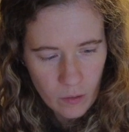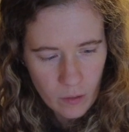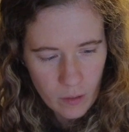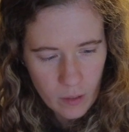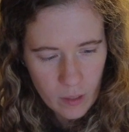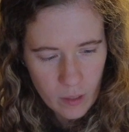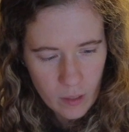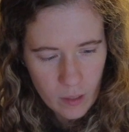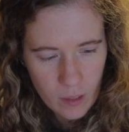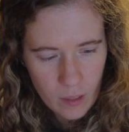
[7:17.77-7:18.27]

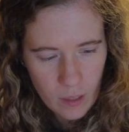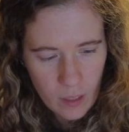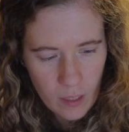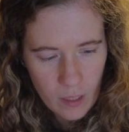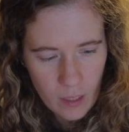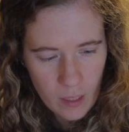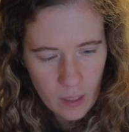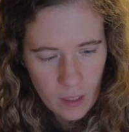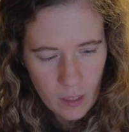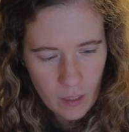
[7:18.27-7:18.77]

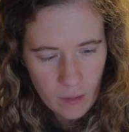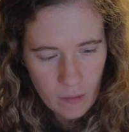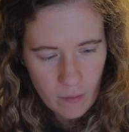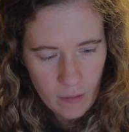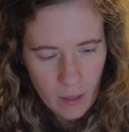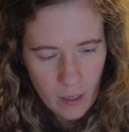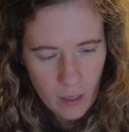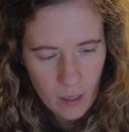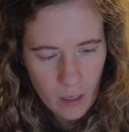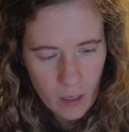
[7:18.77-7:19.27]
Receive
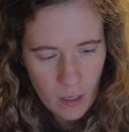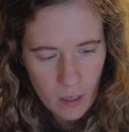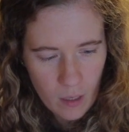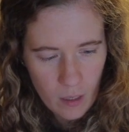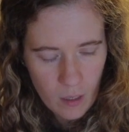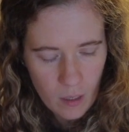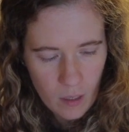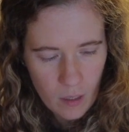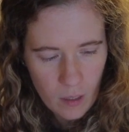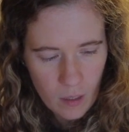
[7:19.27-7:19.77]

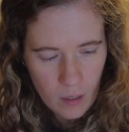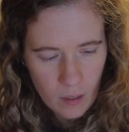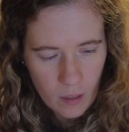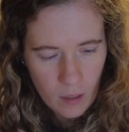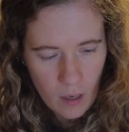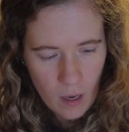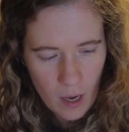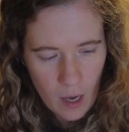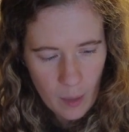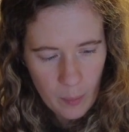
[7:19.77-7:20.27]

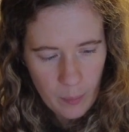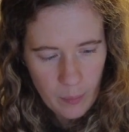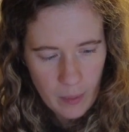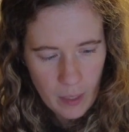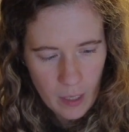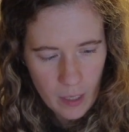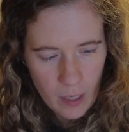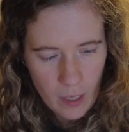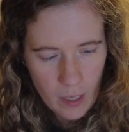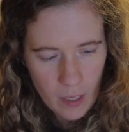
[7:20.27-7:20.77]

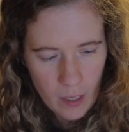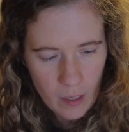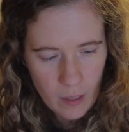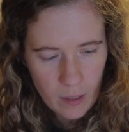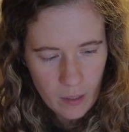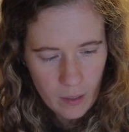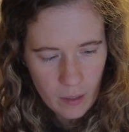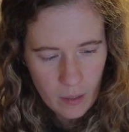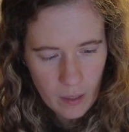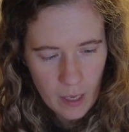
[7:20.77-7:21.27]
copy
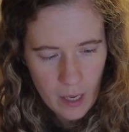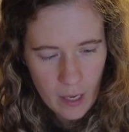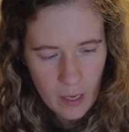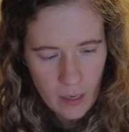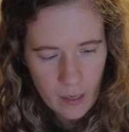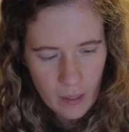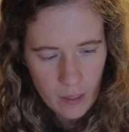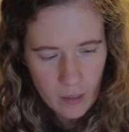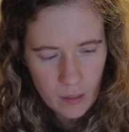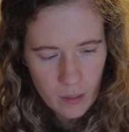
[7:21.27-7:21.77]

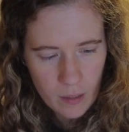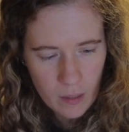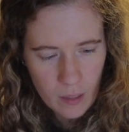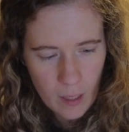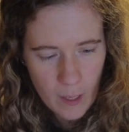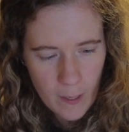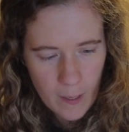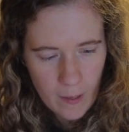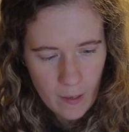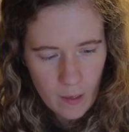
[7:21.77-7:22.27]
edits
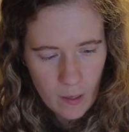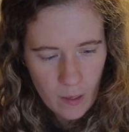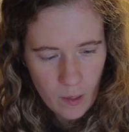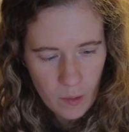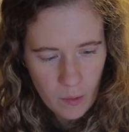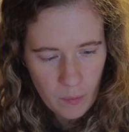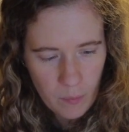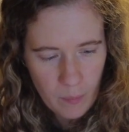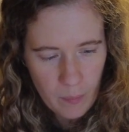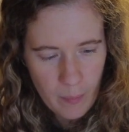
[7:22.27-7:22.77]

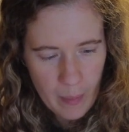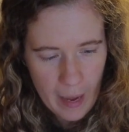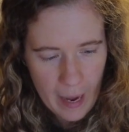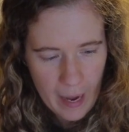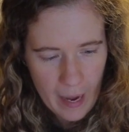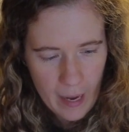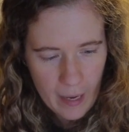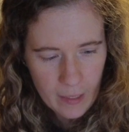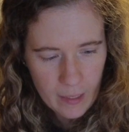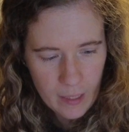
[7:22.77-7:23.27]

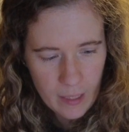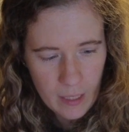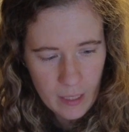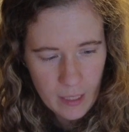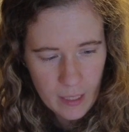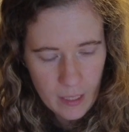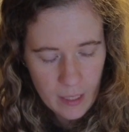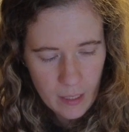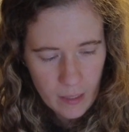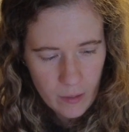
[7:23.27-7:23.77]
back
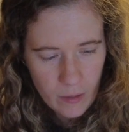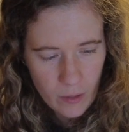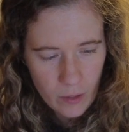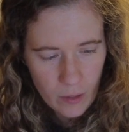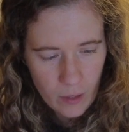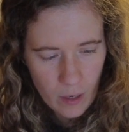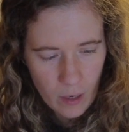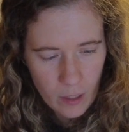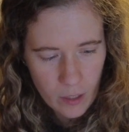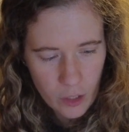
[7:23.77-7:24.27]

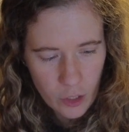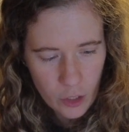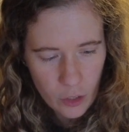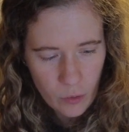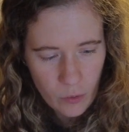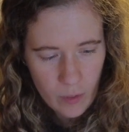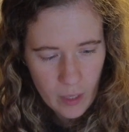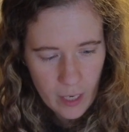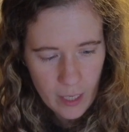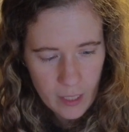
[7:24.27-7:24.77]
either on
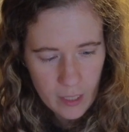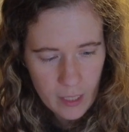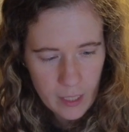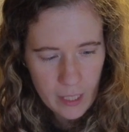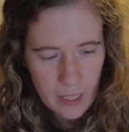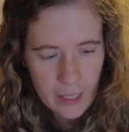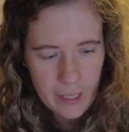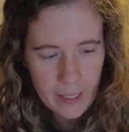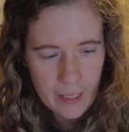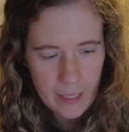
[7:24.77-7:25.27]
June
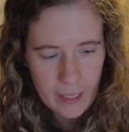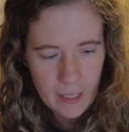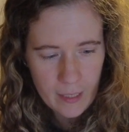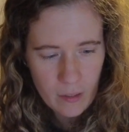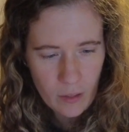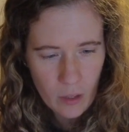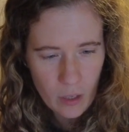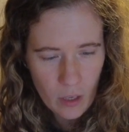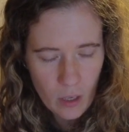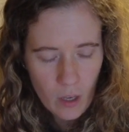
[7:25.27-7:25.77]

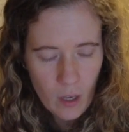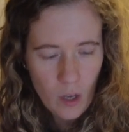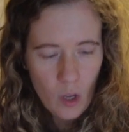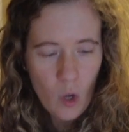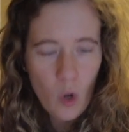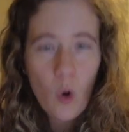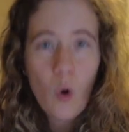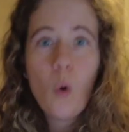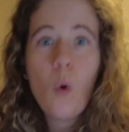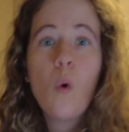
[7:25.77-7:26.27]
19th
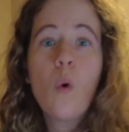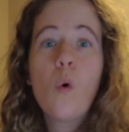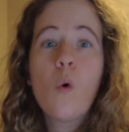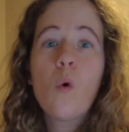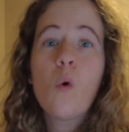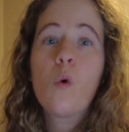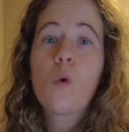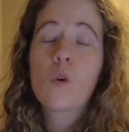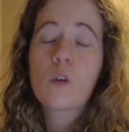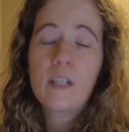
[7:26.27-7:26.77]

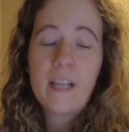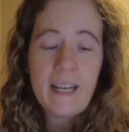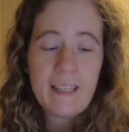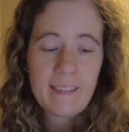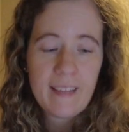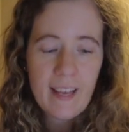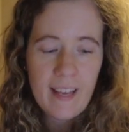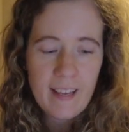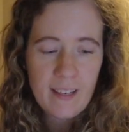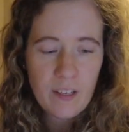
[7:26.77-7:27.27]
or at
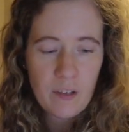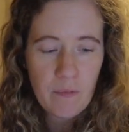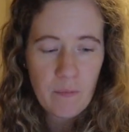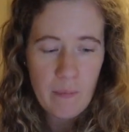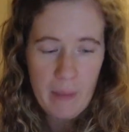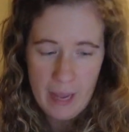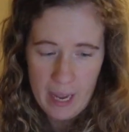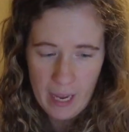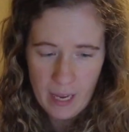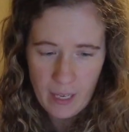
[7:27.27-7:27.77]
the end of
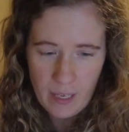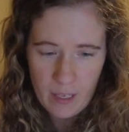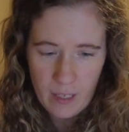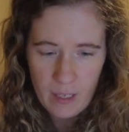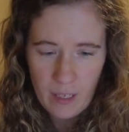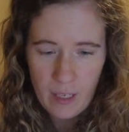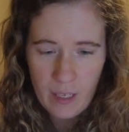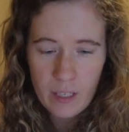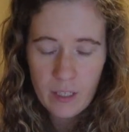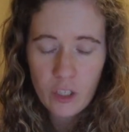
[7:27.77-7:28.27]
May.
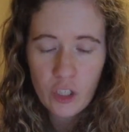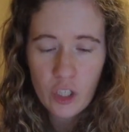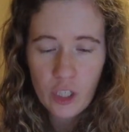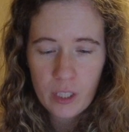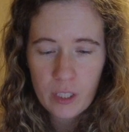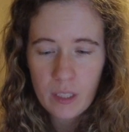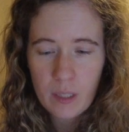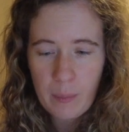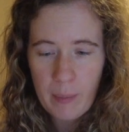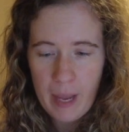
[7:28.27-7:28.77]
It
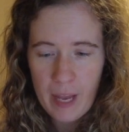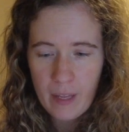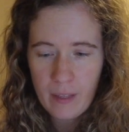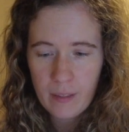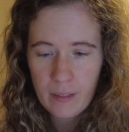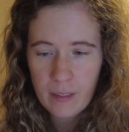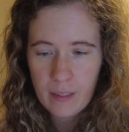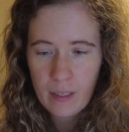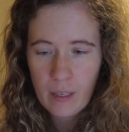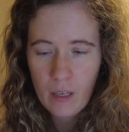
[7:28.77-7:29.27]
just
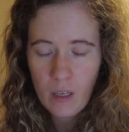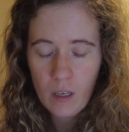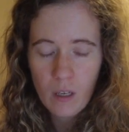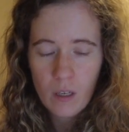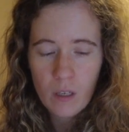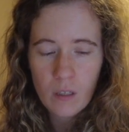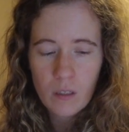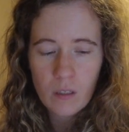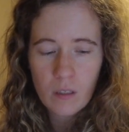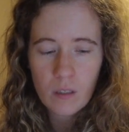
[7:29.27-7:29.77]
depends.
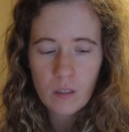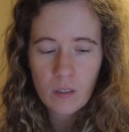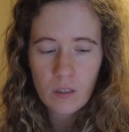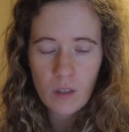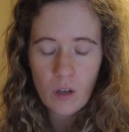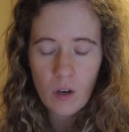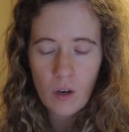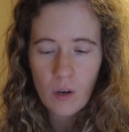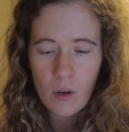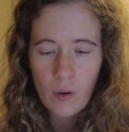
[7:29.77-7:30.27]

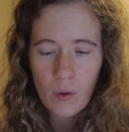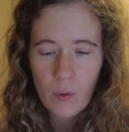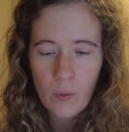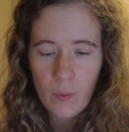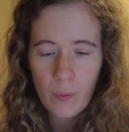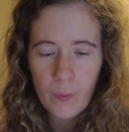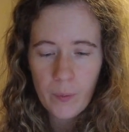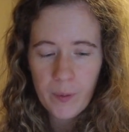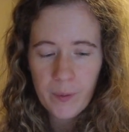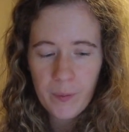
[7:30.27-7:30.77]

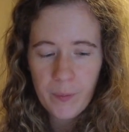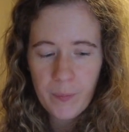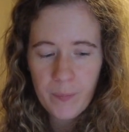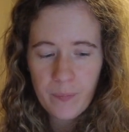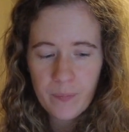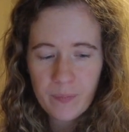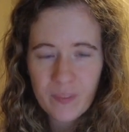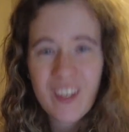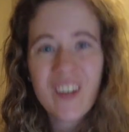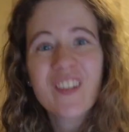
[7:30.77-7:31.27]
So,
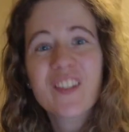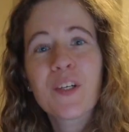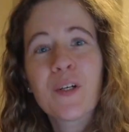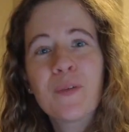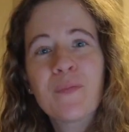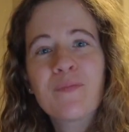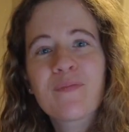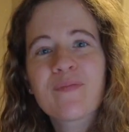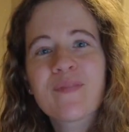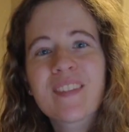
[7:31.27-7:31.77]

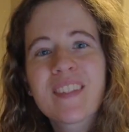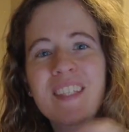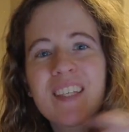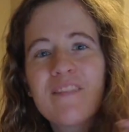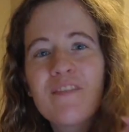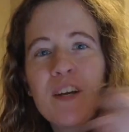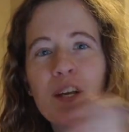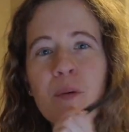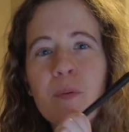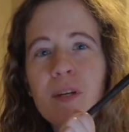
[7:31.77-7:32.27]
also, if
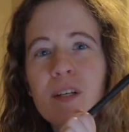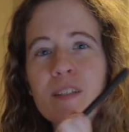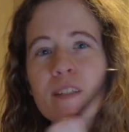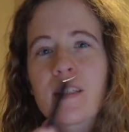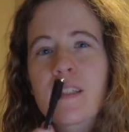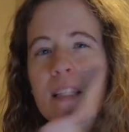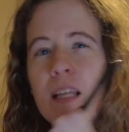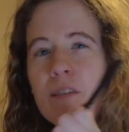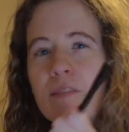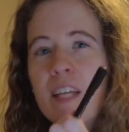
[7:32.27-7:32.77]
anyone else
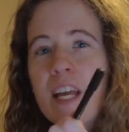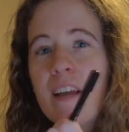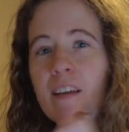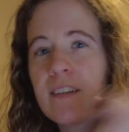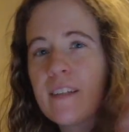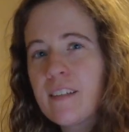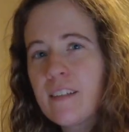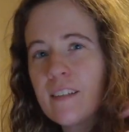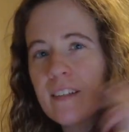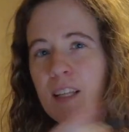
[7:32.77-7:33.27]
is
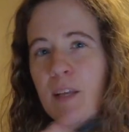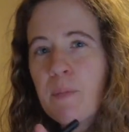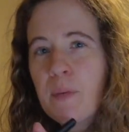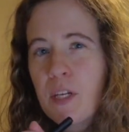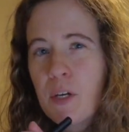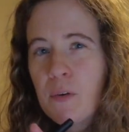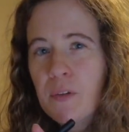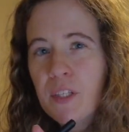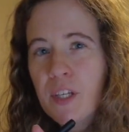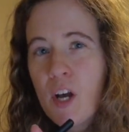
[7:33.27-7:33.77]
left-handed, let me
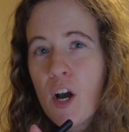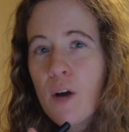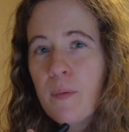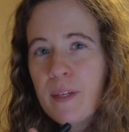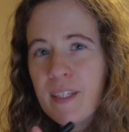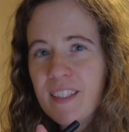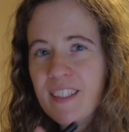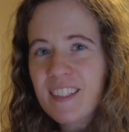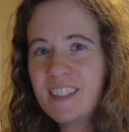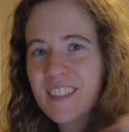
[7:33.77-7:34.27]
know in the
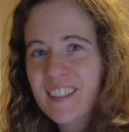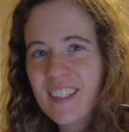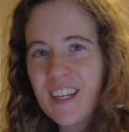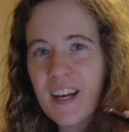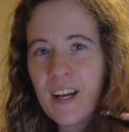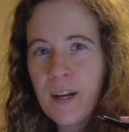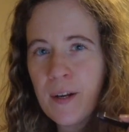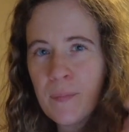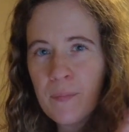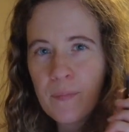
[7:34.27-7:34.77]
comments.
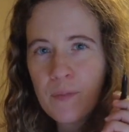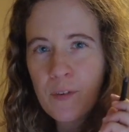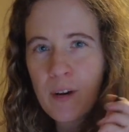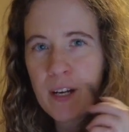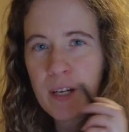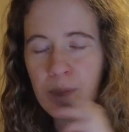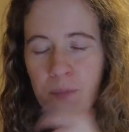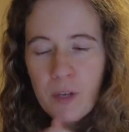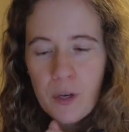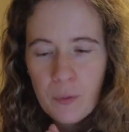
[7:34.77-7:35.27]

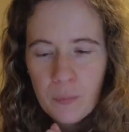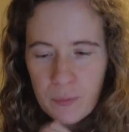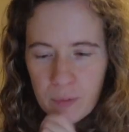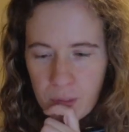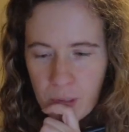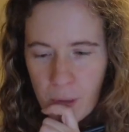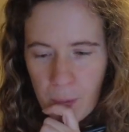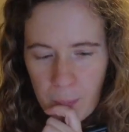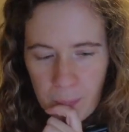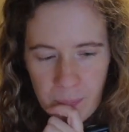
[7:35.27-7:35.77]
Random note.
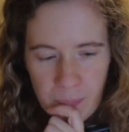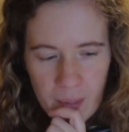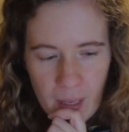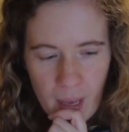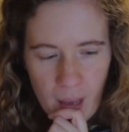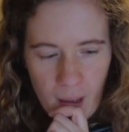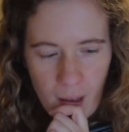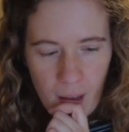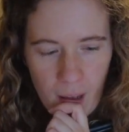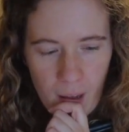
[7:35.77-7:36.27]
So,
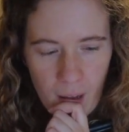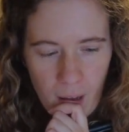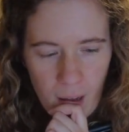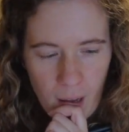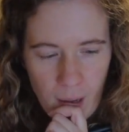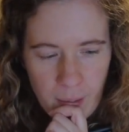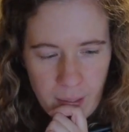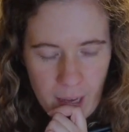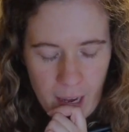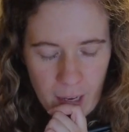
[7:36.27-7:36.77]

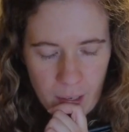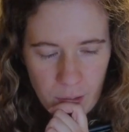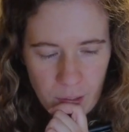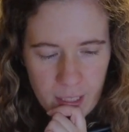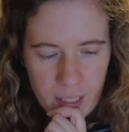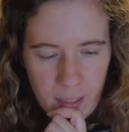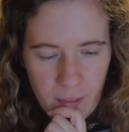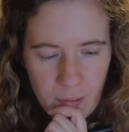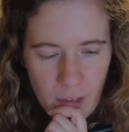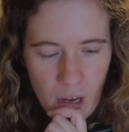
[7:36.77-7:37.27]
yeah, I
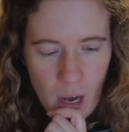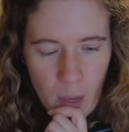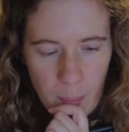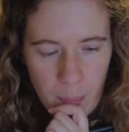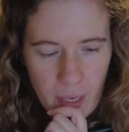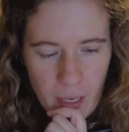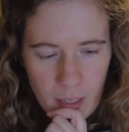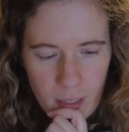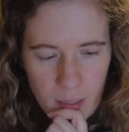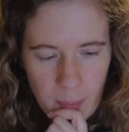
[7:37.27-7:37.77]
received
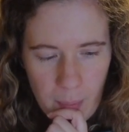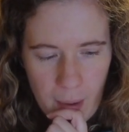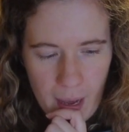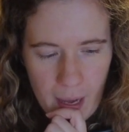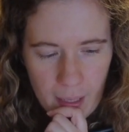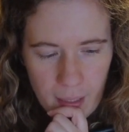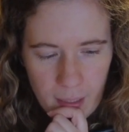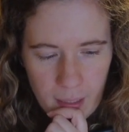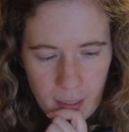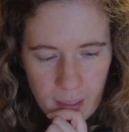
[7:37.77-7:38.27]
copy edits
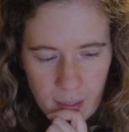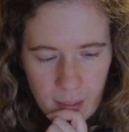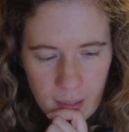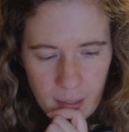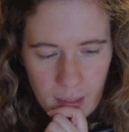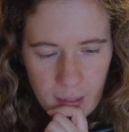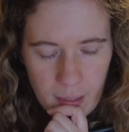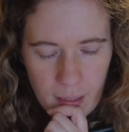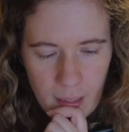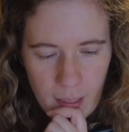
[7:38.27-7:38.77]
back
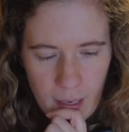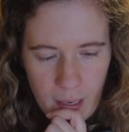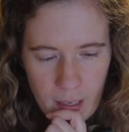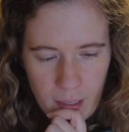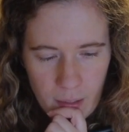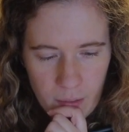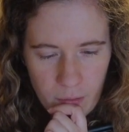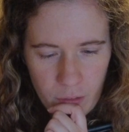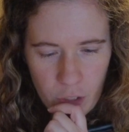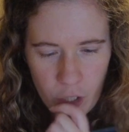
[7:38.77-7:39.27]
the end
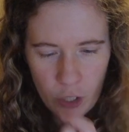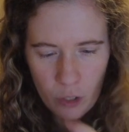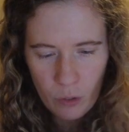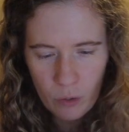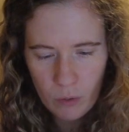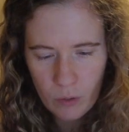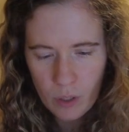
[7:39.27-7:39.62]
of June.